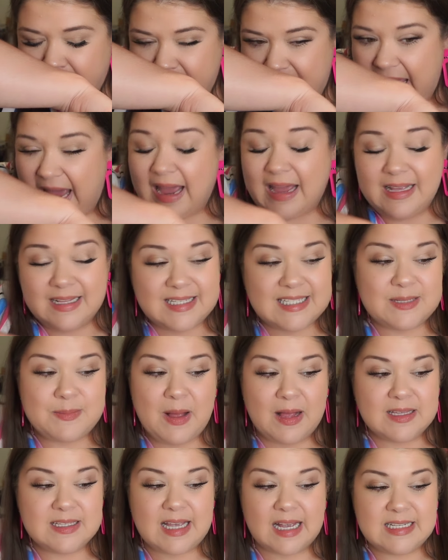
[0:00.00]
Yeah, it
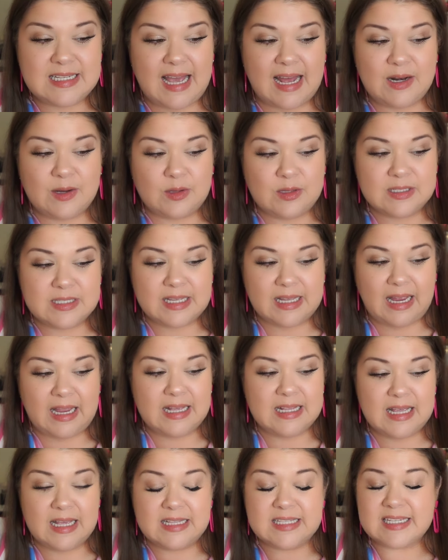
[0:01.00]
smells identical to it.
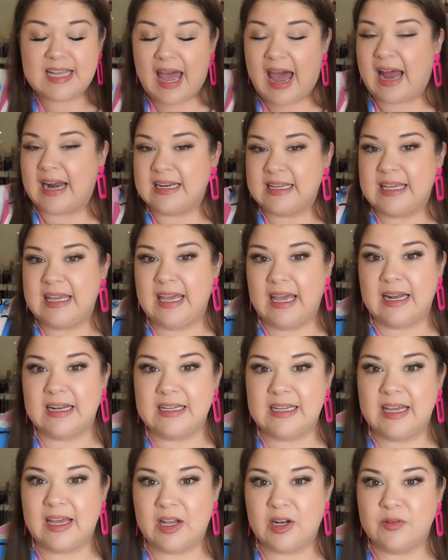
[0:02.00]
It's cotton
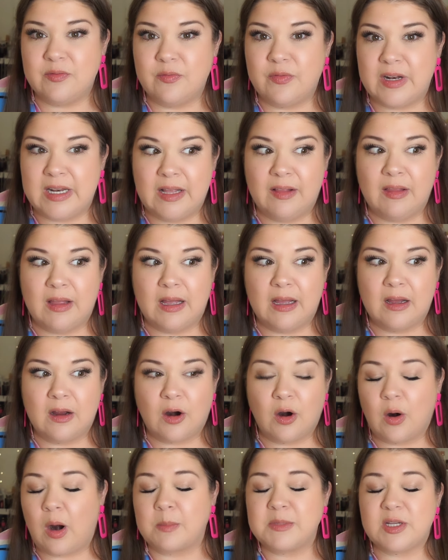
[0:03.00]
candy and
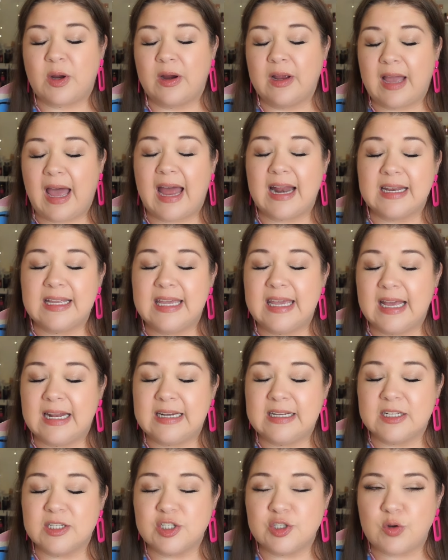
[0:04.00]
vanilla, or I'm sorry, cotton
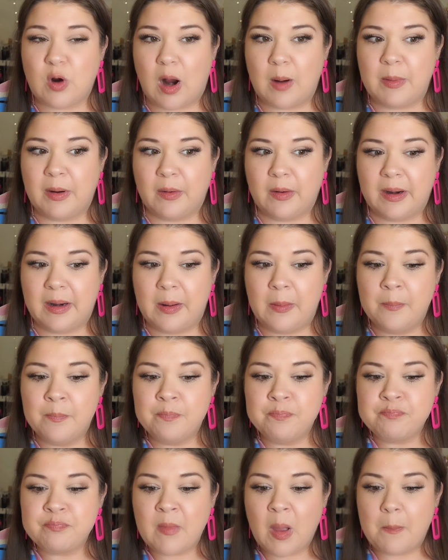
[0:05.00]
candy and strawberry,
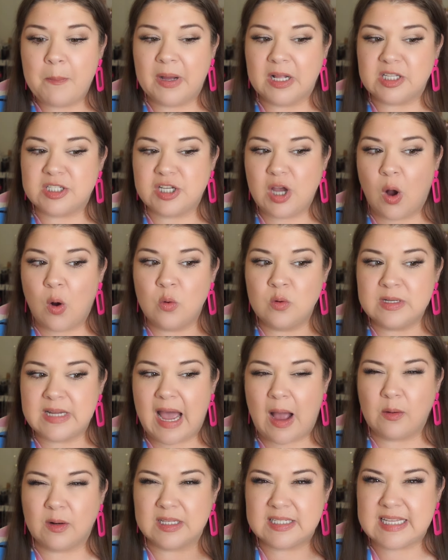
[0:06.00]
but toned
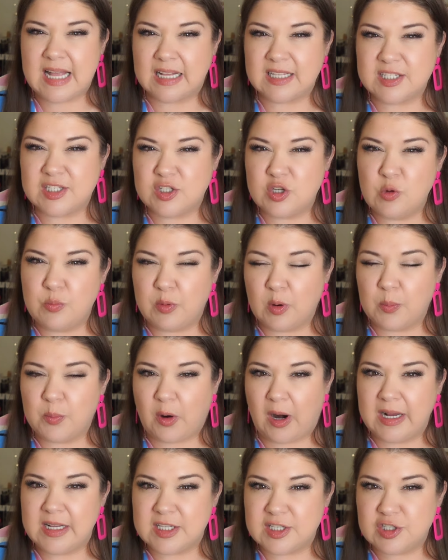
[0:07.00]
down. It's not super
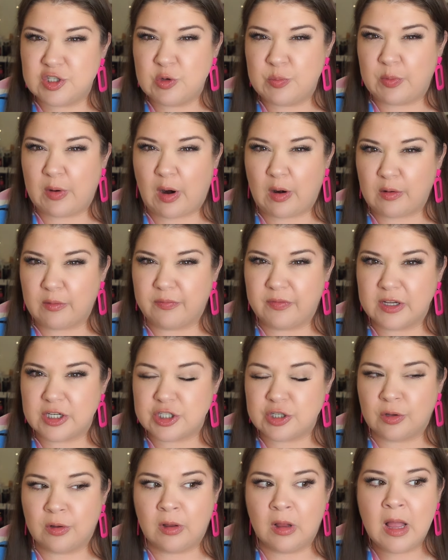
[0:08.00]
bright, super
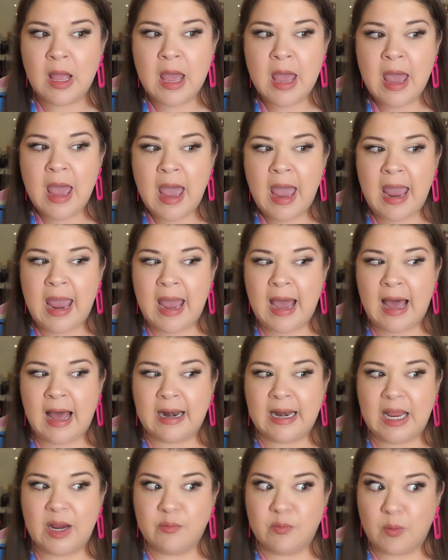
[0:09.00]
artificial.
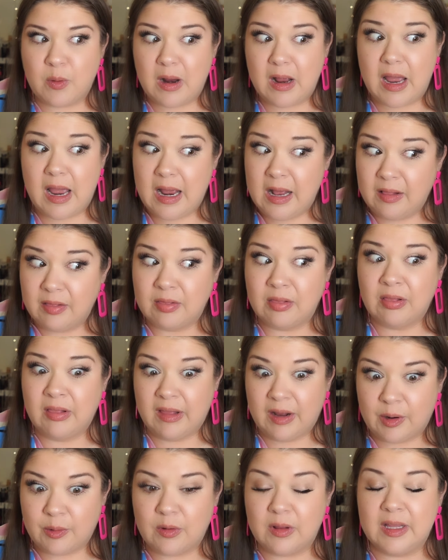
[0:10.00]
And it
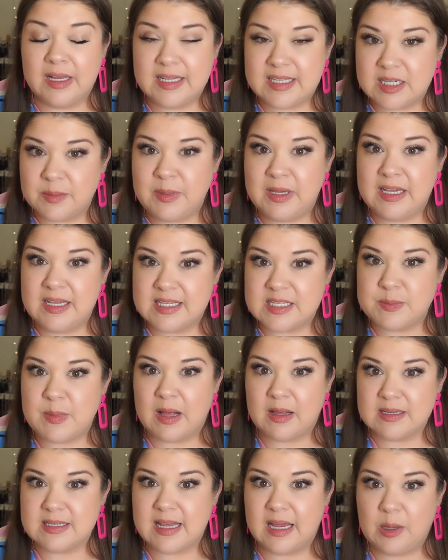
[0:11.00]
literally, to me,
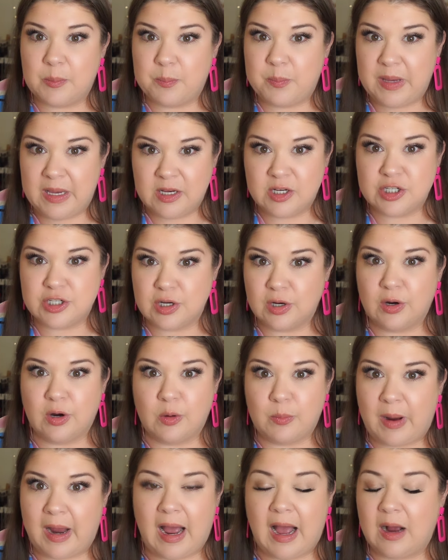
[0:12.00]
smells like Pink
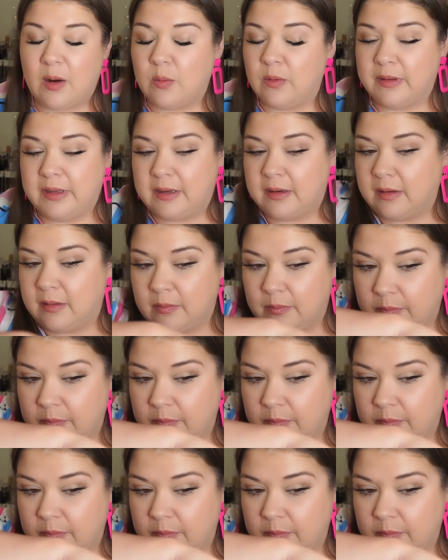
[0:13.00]
Sugar by Aqualina.